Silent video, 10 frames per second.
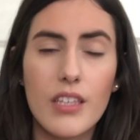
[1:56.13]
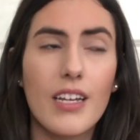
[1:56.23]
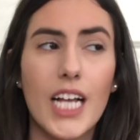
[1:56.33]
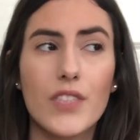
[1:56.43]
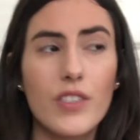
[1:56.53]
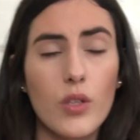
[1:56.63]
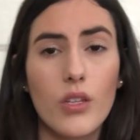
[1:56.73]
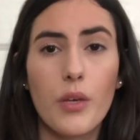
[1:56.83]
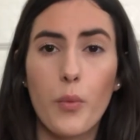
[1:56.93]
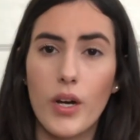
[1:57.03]
The CAS fee is
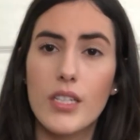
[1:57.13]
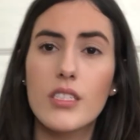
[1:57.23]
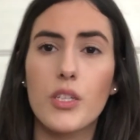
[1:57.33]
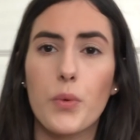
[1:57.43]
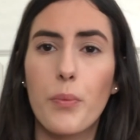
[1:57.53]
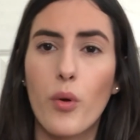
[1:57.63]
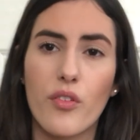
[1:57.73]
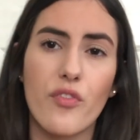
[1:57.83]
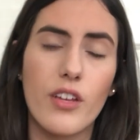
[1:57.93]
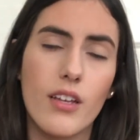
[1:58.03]
only once. The
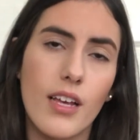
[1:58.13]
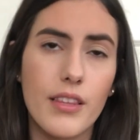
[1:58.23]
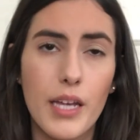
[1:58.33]
report fee and